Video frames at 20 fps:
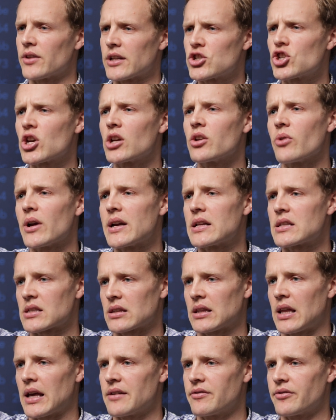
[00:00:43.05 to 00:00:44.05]
that generates
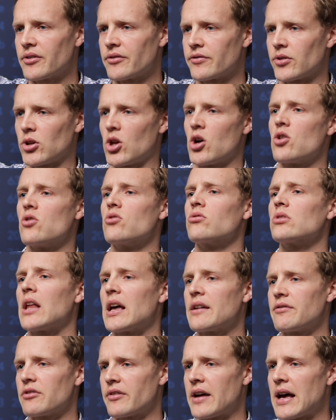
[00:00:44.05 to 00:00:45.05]
life of loan,
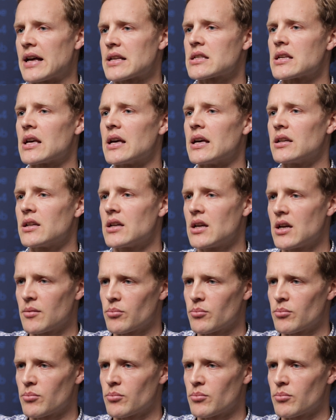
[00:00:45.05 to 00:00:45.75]
life of asset,